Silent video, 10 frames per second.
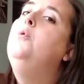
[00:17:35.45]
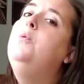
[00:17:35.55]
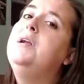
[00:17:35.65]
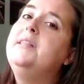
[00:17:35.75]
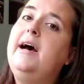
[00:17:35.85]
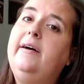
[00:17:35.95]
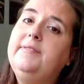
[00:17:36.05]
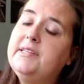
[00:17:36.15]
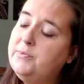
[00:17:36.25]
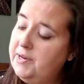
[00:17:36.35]
One of the
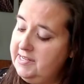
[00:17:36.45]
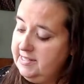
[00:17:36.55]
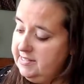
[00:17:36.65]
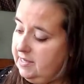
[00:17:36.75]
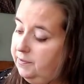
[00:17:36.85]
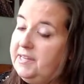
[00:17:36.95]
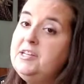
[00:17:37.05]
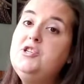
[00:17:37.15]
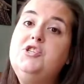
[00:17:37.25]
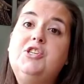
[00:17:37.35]
obvious ways is that we
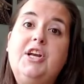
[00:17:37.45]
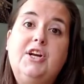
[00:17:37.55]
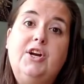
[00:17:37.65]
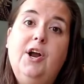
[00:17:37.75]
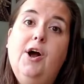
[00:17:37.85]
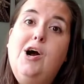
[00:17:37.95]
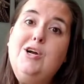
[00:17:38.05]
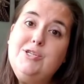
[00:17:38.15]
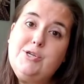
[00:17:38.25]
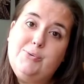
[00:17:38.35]
can share
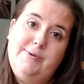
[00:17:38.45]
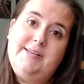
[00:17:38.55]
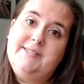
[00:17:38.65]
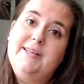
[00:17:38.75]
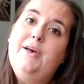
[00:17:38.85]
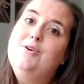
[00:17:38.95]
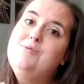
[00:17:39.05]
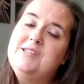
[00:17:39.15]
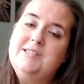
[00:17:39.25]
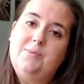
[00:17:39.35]
our toys
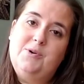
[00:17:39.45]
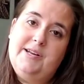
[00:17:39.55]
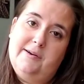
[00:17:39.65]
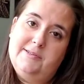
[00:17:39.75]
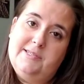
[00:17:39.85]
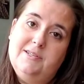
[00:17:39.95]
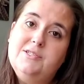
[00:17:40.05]
with someone else.